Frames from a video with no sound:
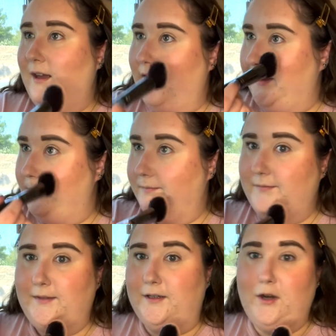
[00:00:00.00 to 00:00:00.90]

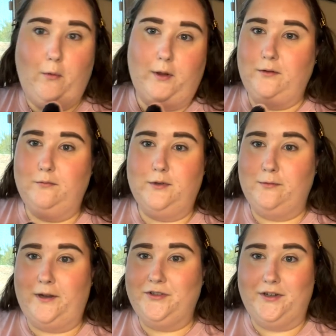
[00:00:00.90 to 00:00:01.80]
that no one was
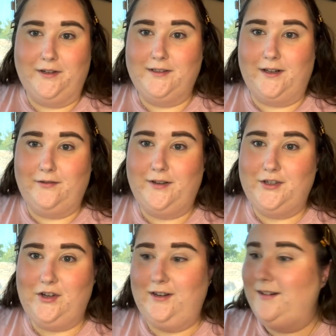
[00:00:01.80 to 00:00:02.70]
watching on
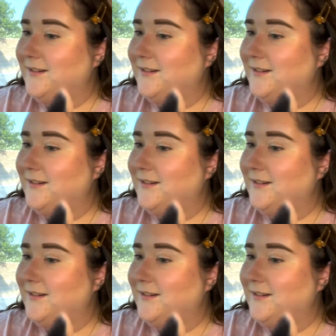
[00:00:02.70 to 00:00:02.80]
television.